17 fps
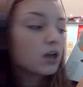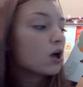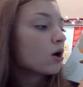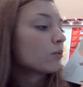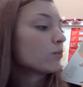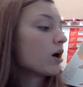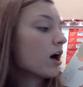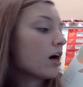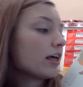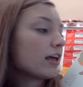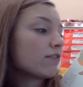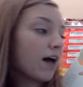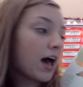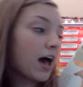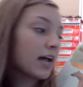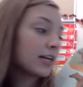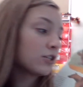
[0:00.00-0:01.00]
Well, if
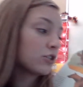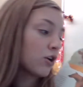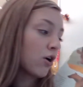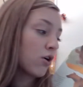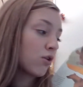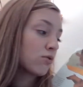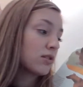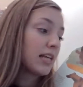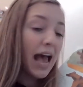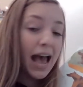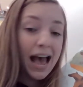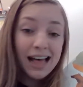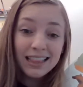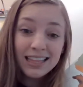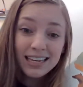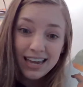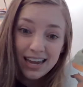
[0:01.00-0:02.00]
I chose
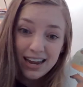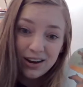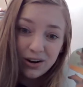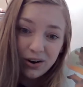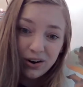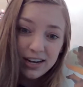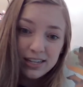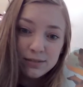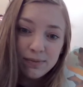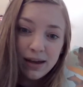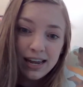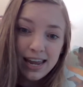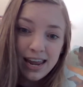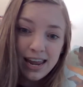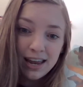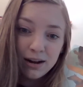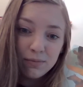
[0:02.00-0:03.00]
alligator as my
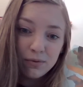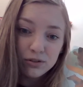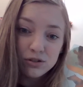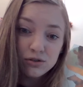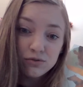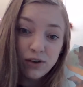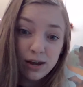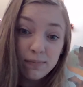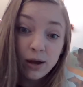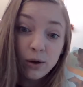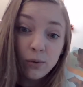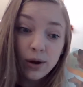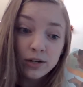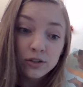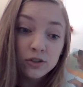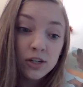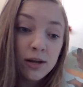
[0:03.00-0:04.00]
animal to write my
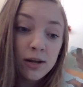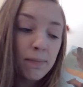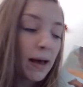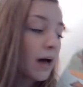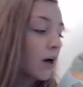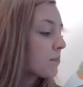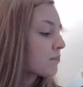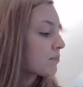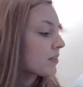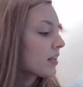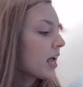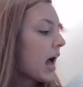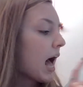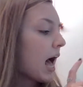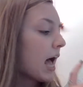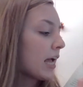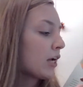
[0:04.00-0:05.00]
question about,
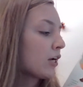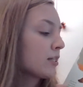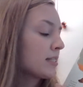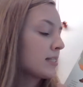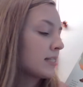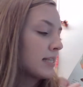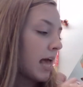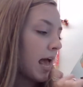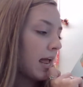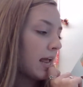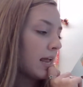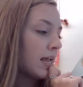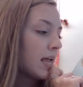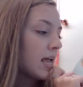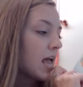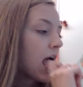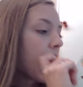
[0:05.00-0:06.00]
I could
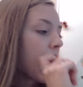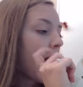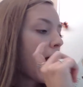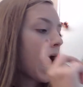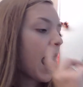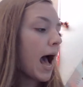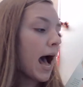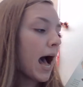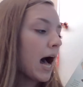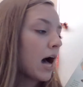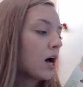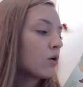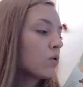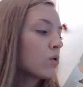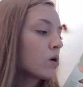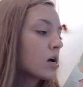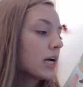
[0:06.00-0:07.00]
say,
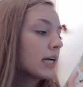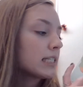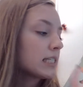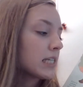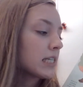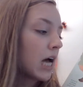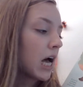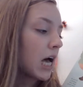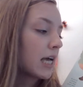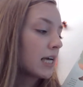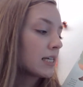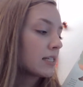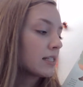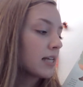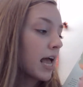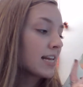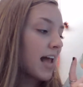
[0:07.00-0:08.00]
how
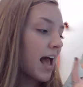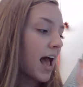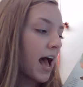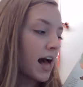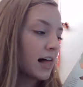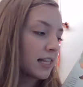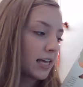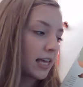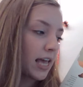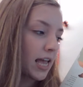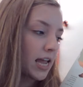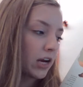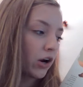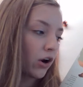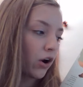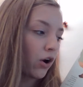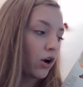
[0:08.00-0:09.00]
does an
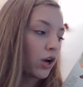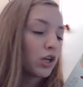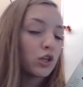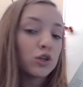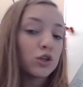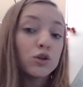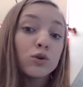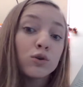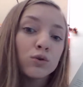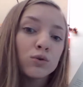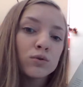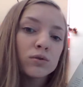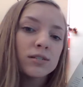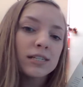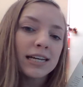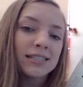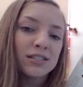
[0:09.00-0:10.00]
alligator
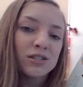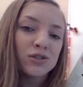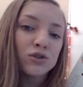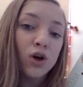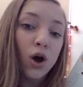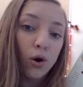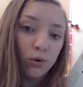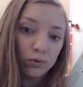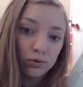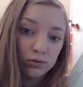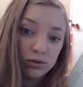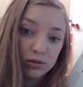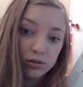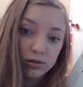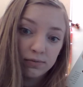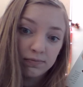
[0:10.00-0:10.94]
use its nose?